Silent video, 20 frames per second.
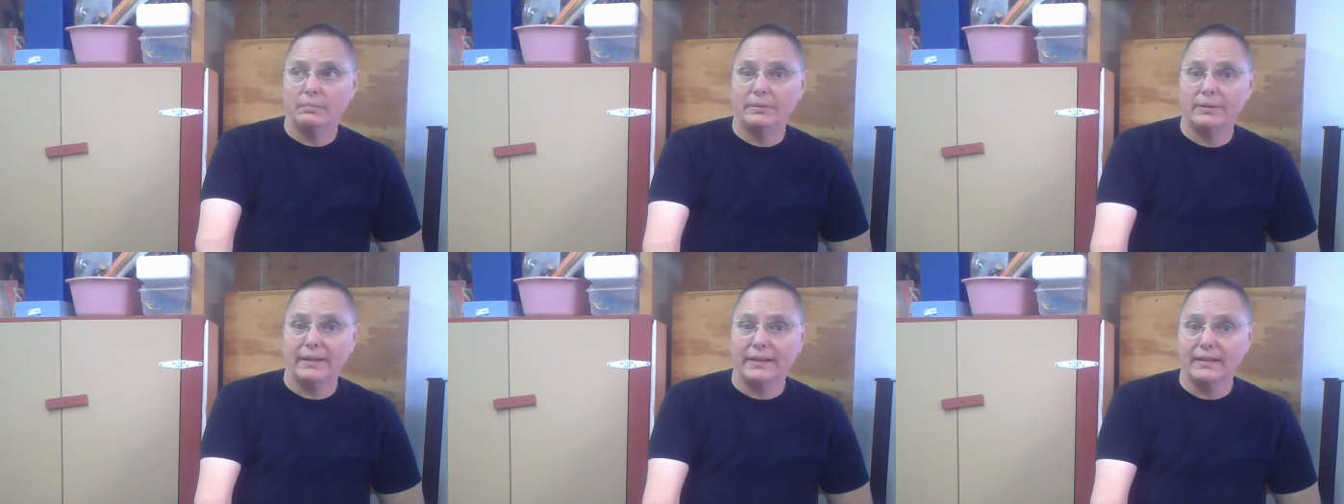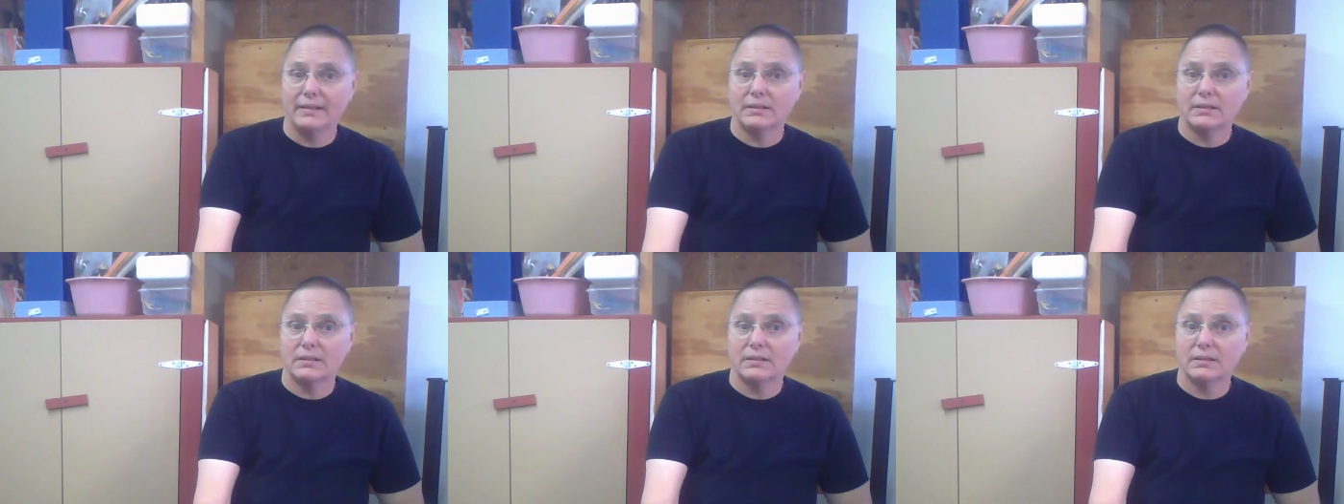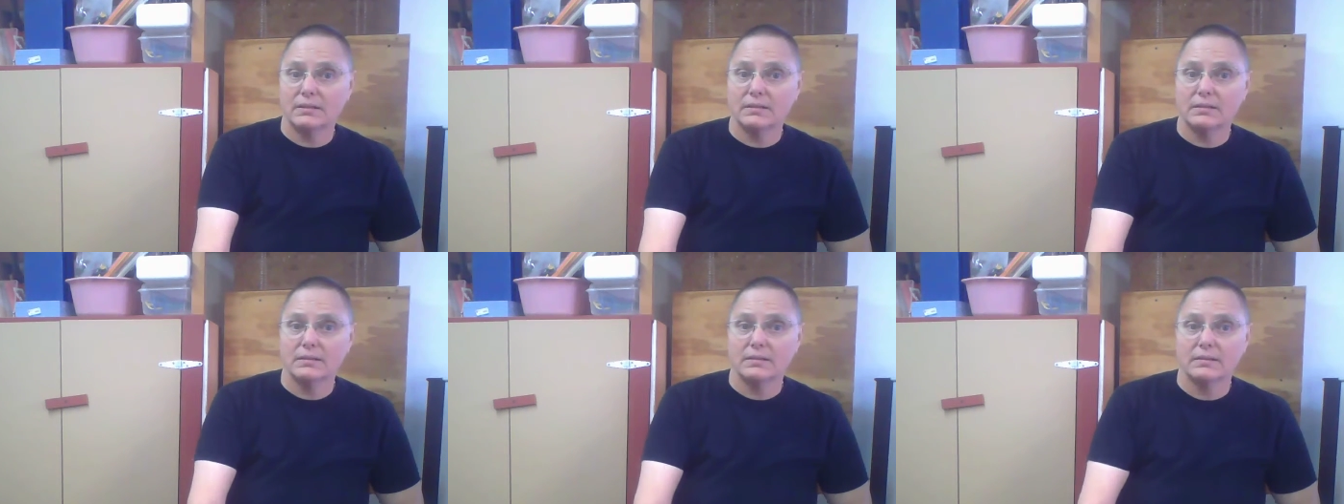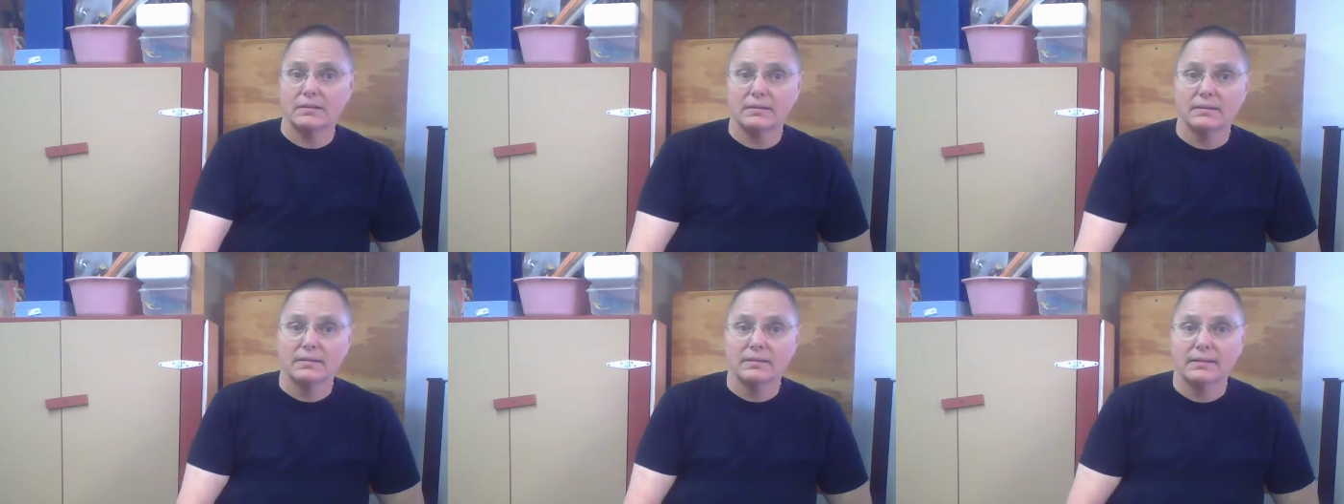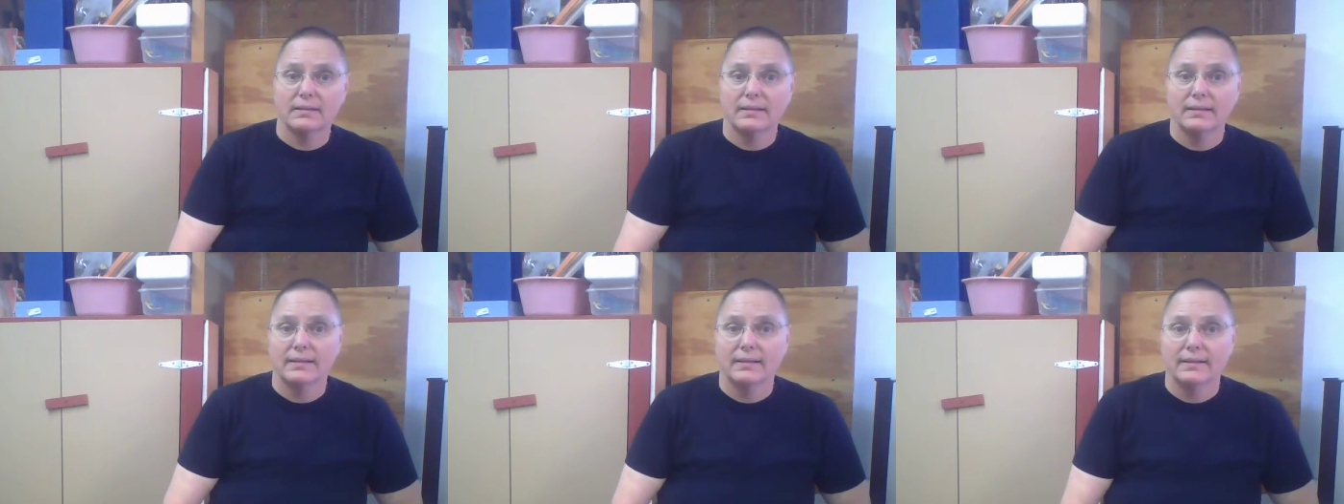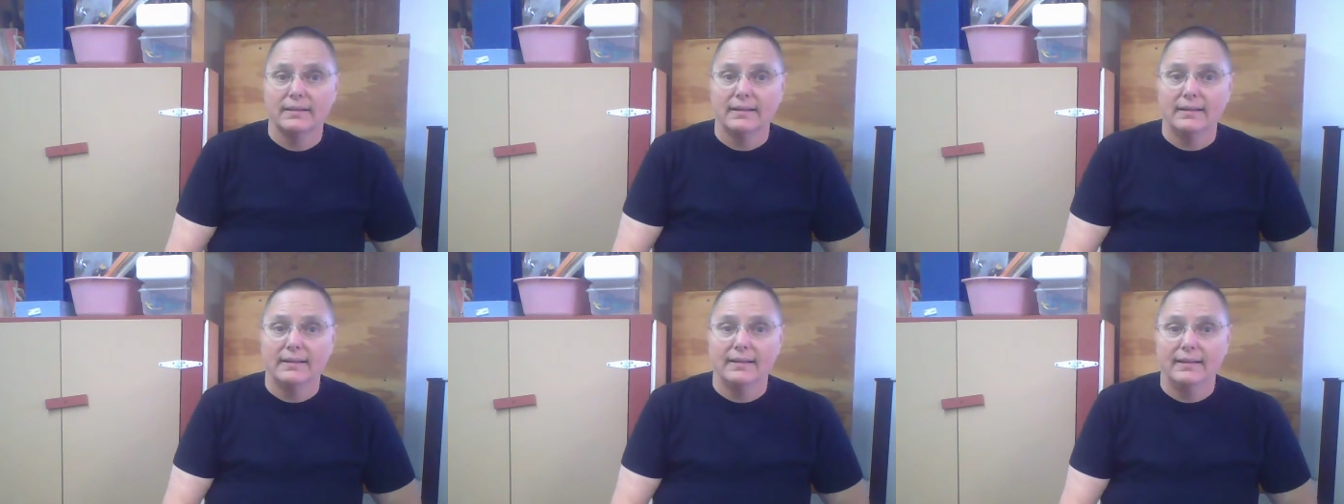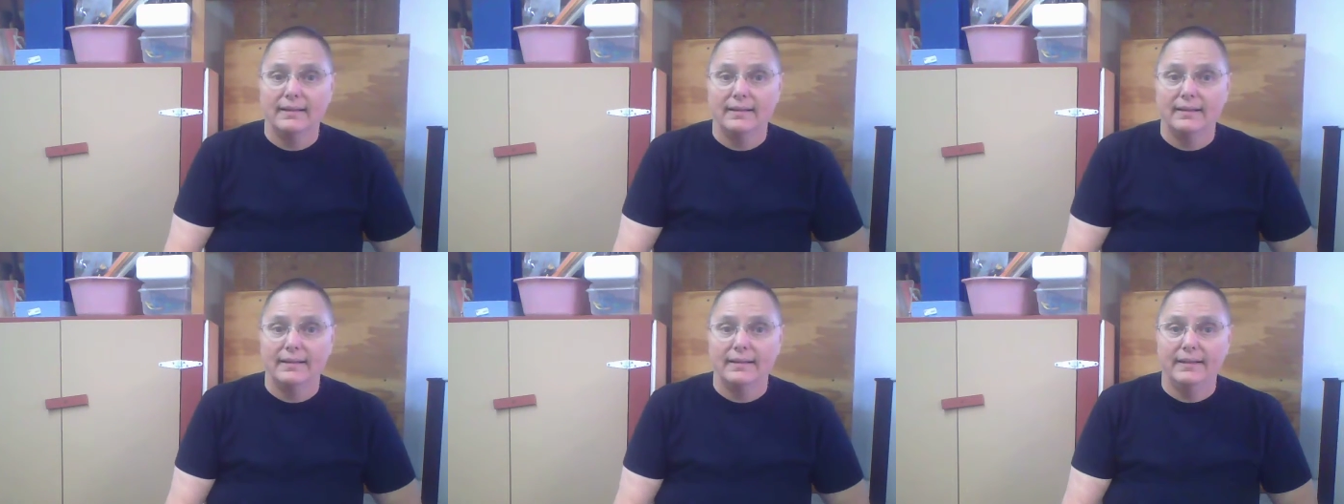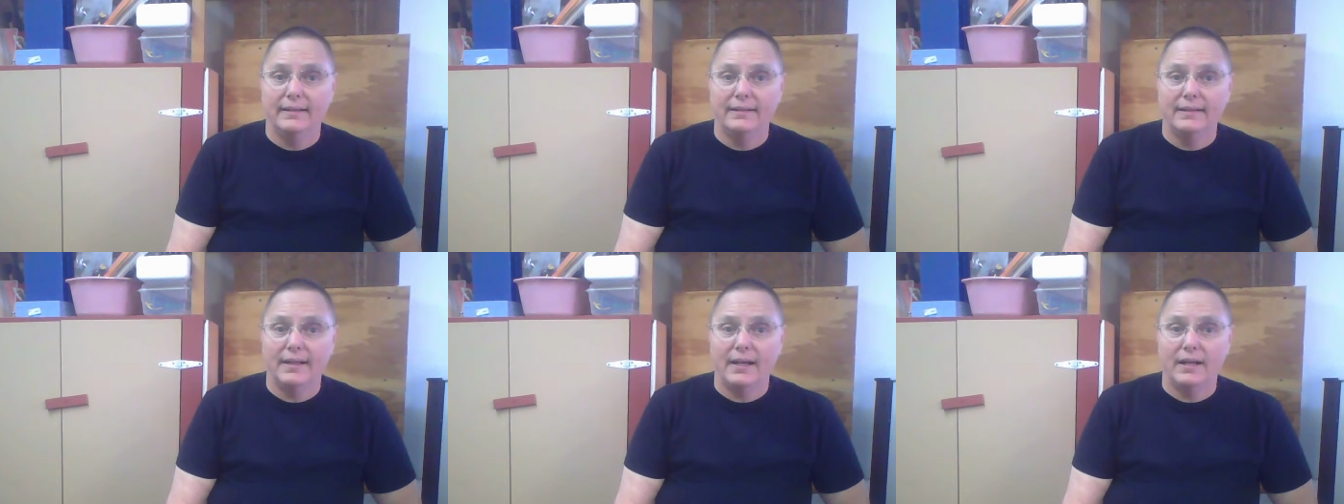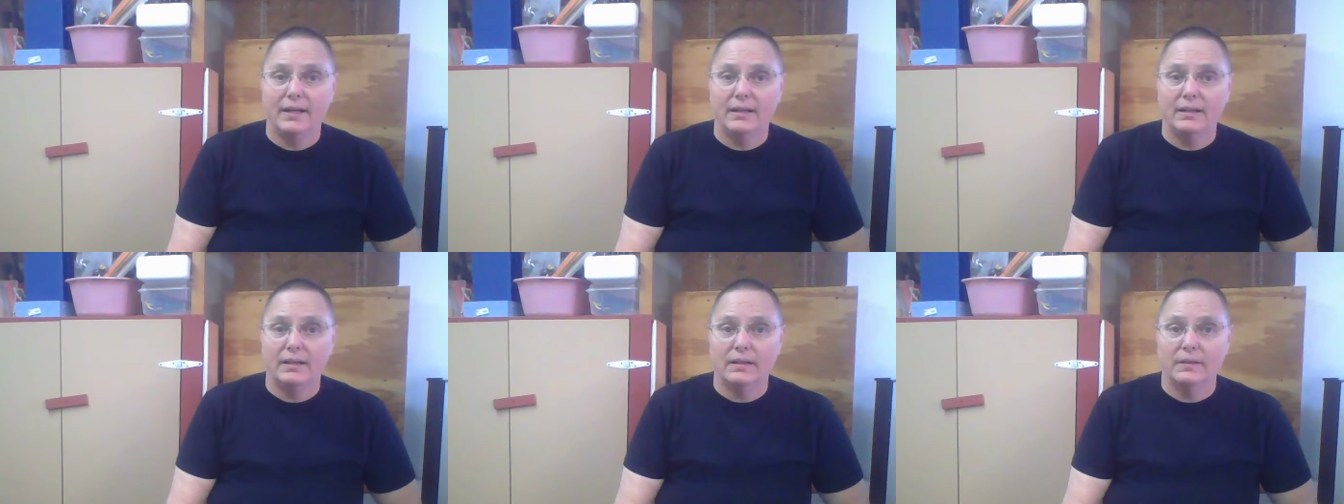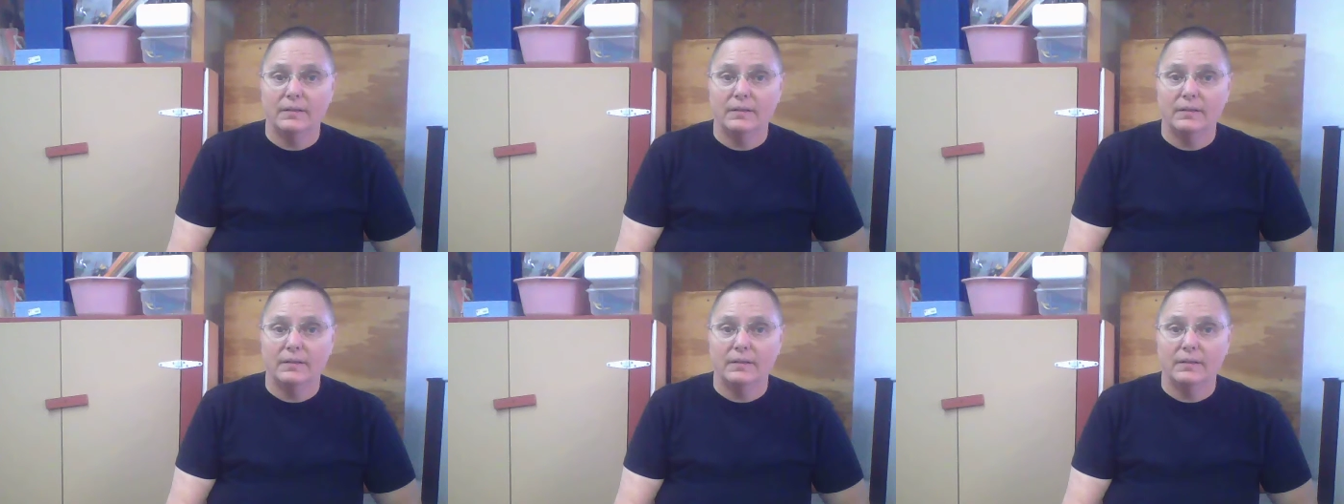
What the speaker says: place, and that